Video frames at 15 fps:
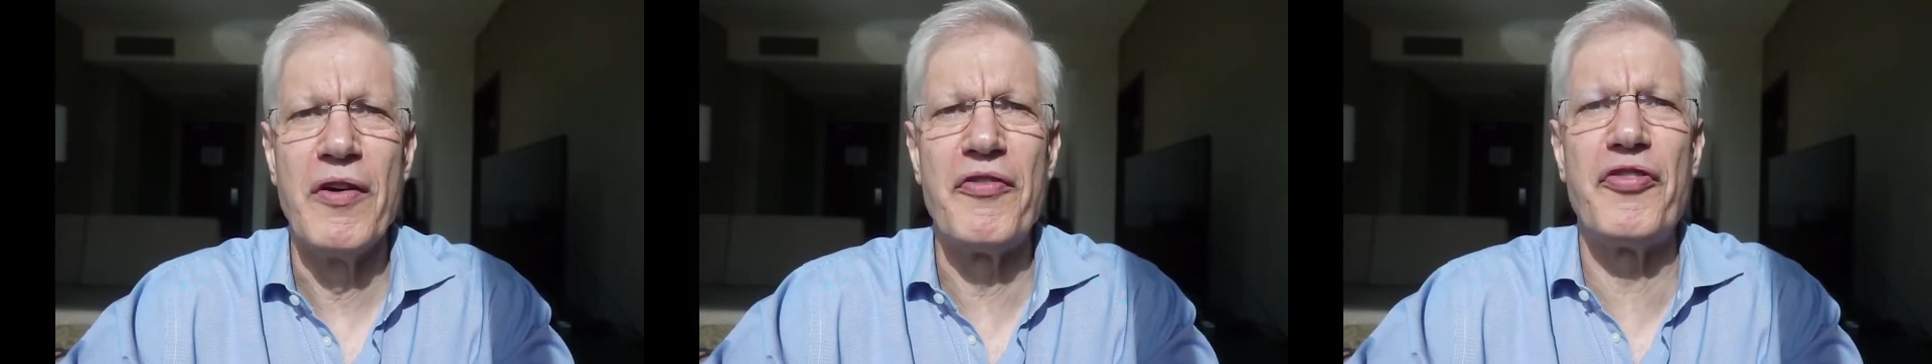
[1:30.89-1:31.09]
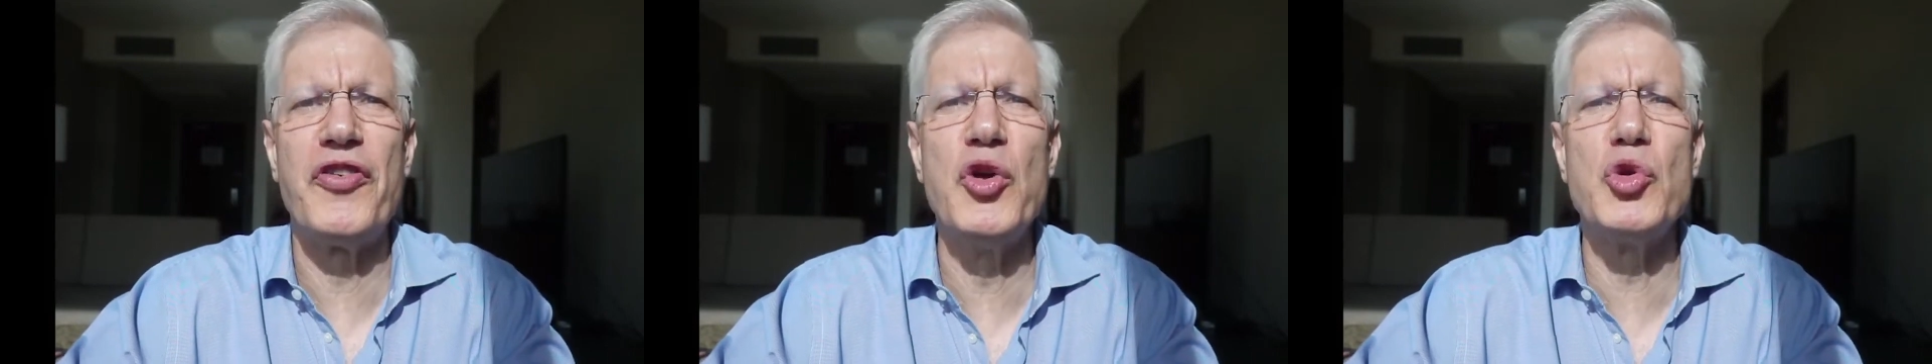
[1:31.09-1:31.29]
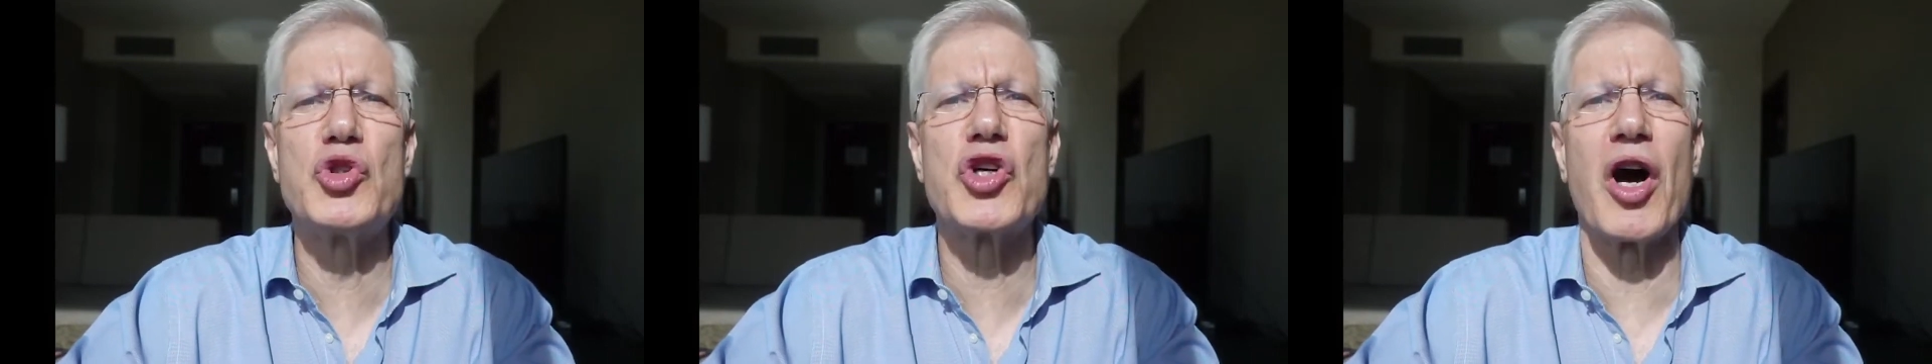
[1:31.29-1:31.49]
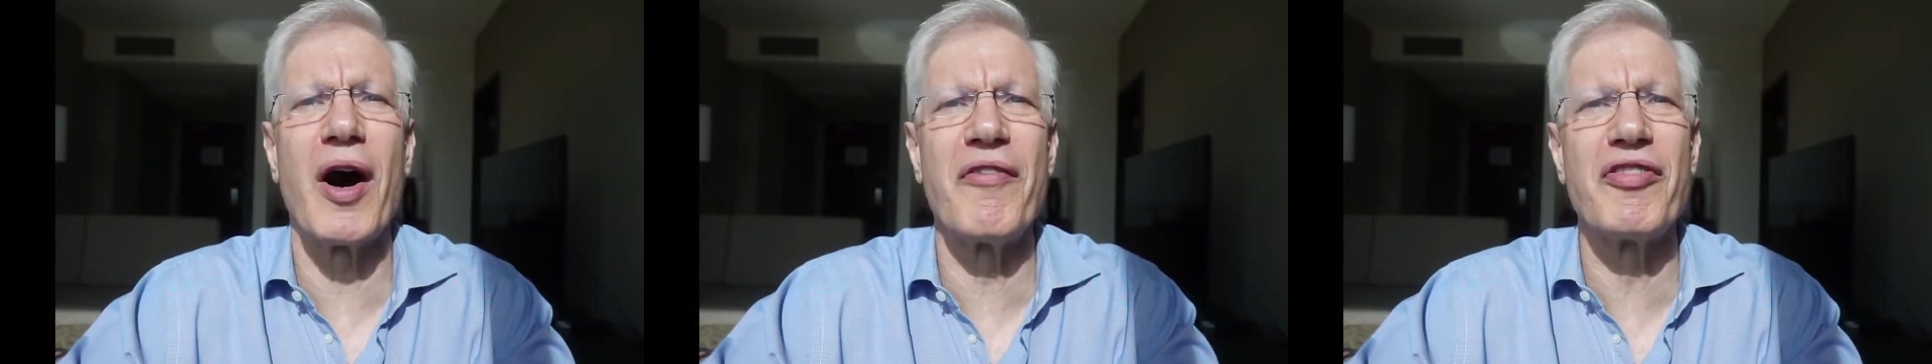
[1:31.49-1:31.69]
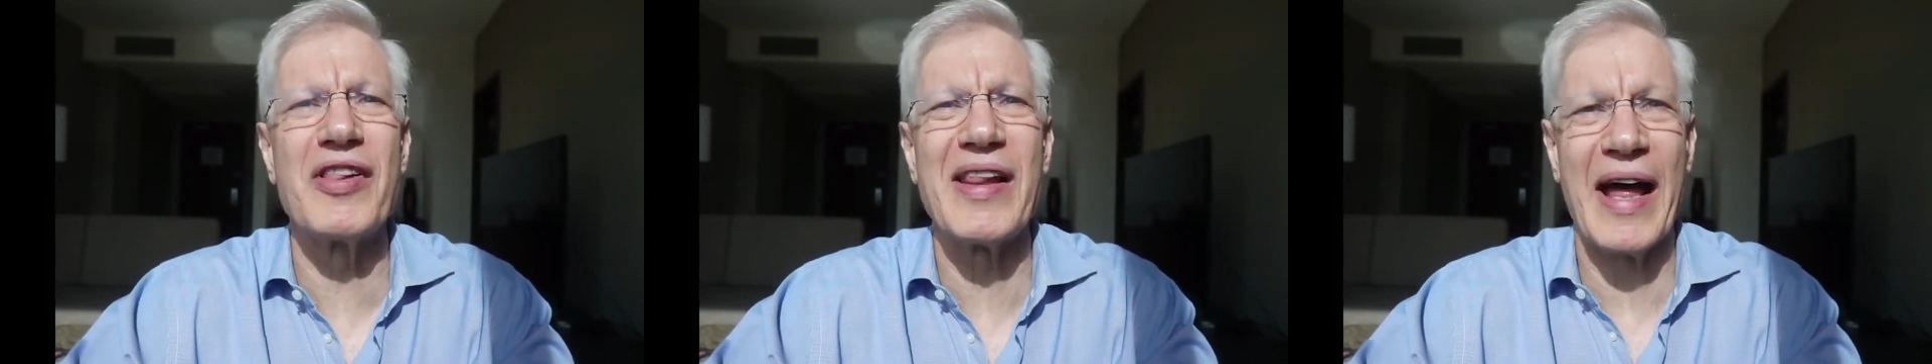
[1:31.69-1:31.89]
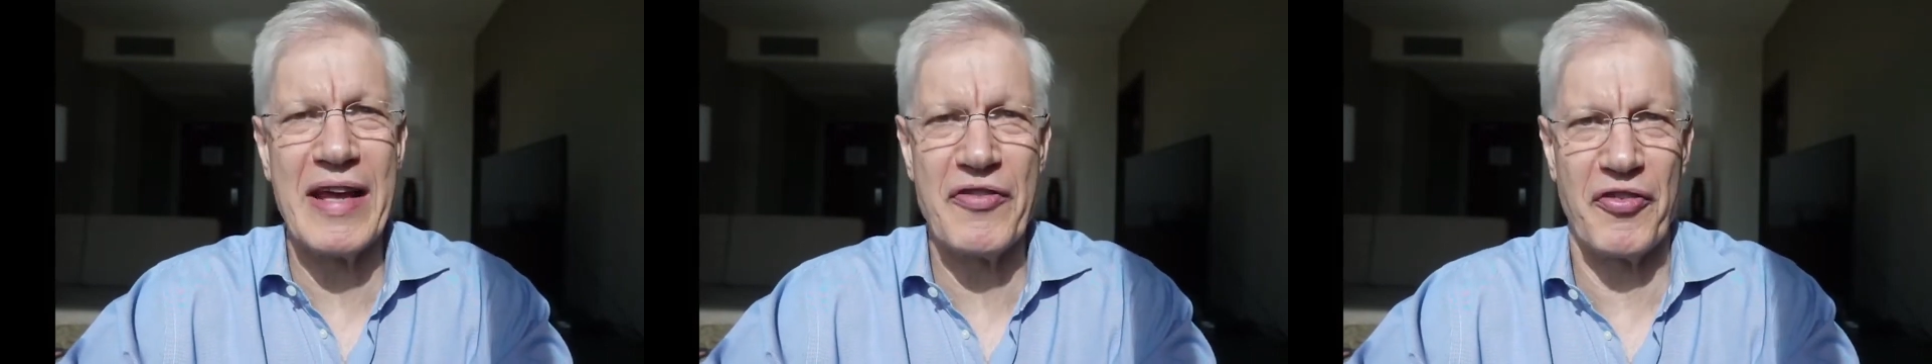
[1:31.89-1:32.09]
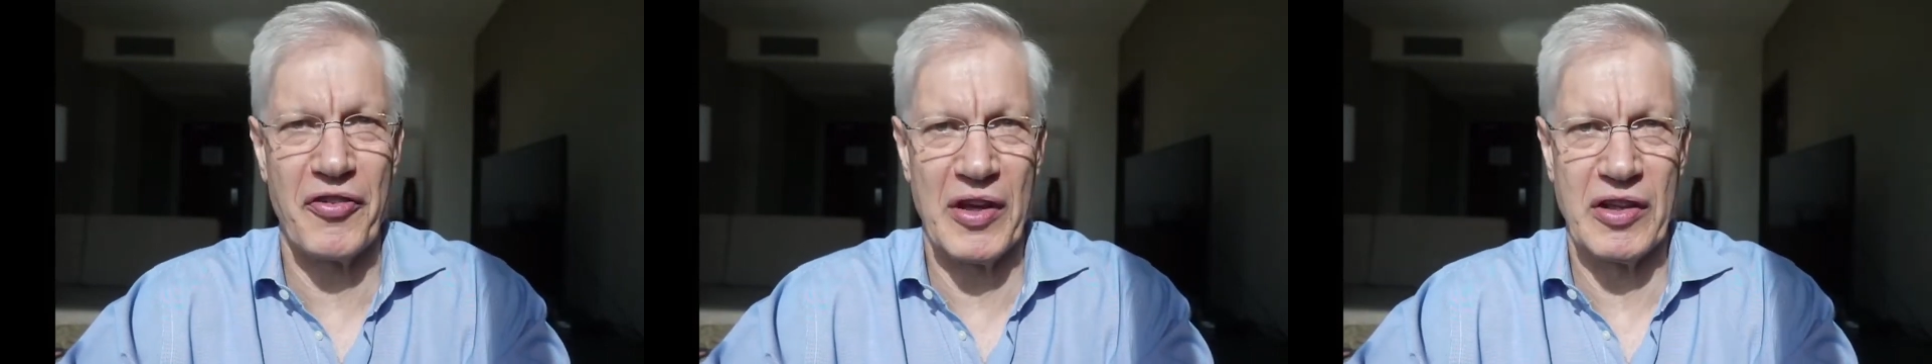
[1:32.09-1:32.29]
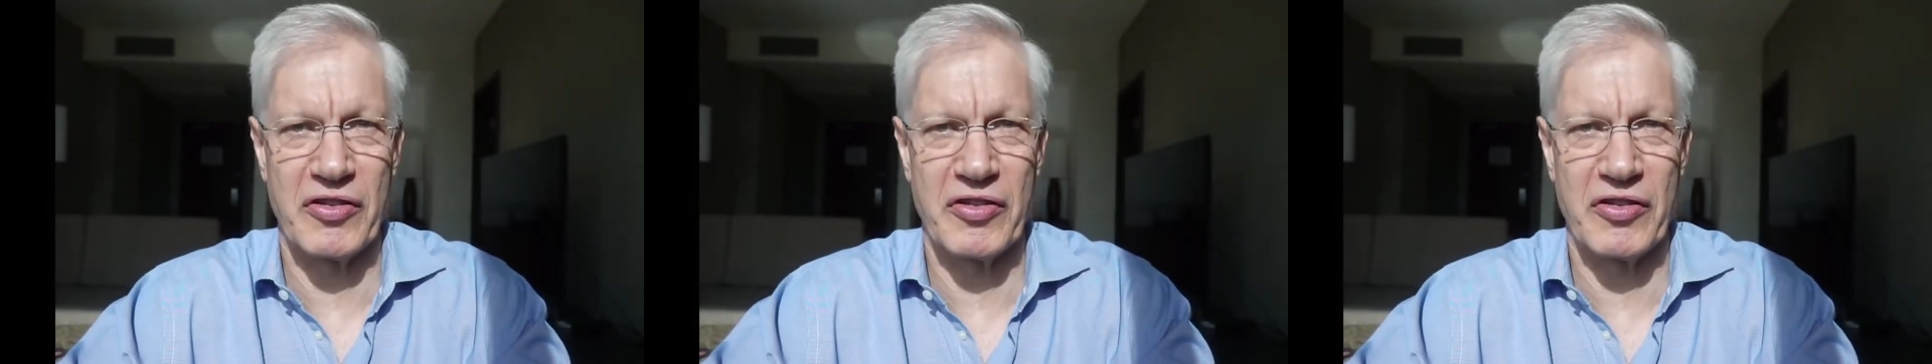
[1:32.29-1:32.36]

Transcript: Future of Life